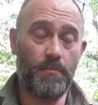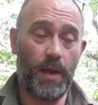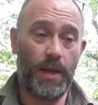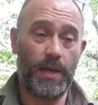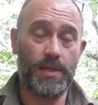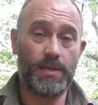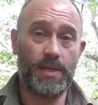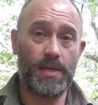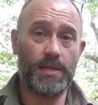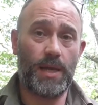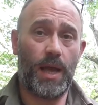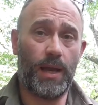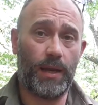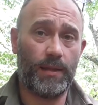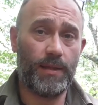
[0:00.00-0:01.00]
and minuses,
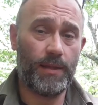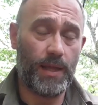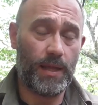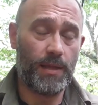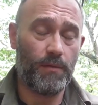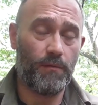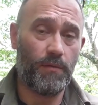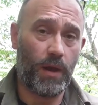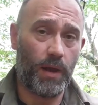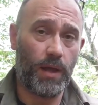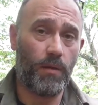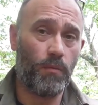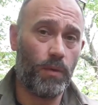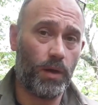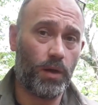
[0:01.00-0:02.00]
and I think the
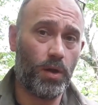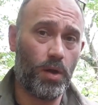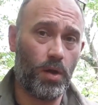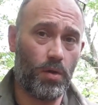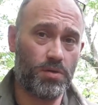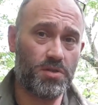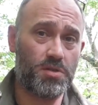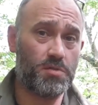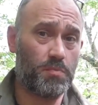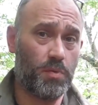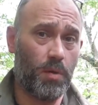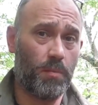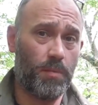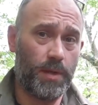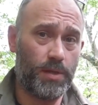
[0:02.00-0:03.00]
Vulcan one costs
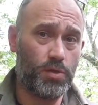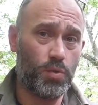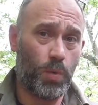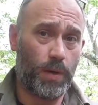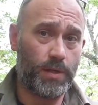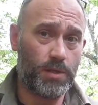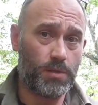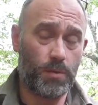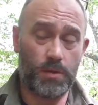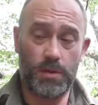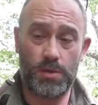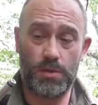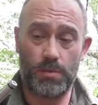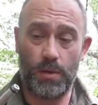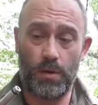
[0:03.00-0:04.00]
probably twice what
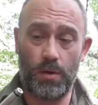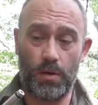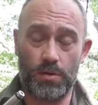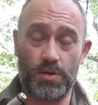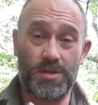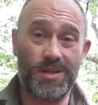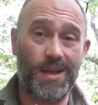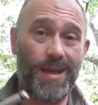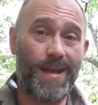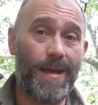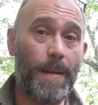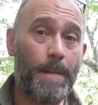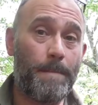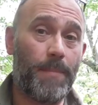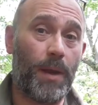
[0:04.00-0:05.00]
this one costs,
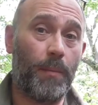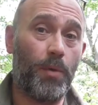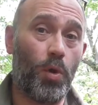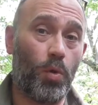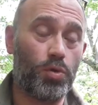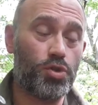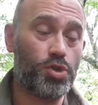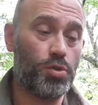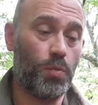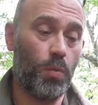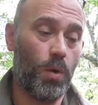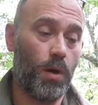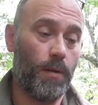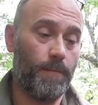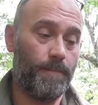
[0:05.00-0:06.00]
but I'm not
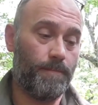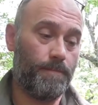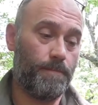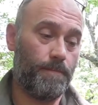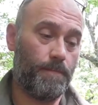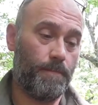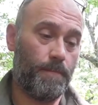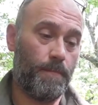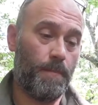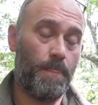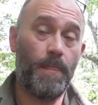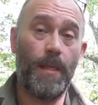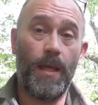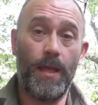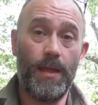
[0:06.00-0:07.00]
sure.
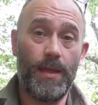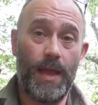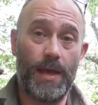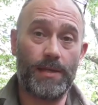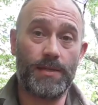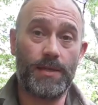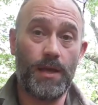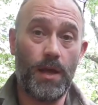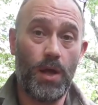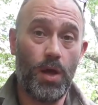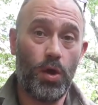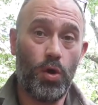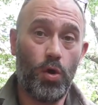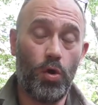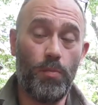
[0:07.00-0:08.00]
Yes,
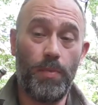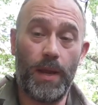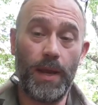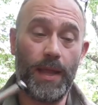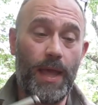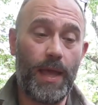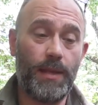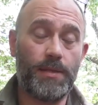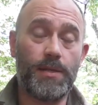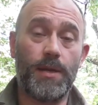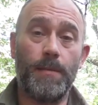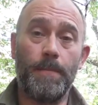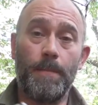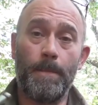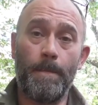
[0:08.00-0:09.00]
good bit of kit.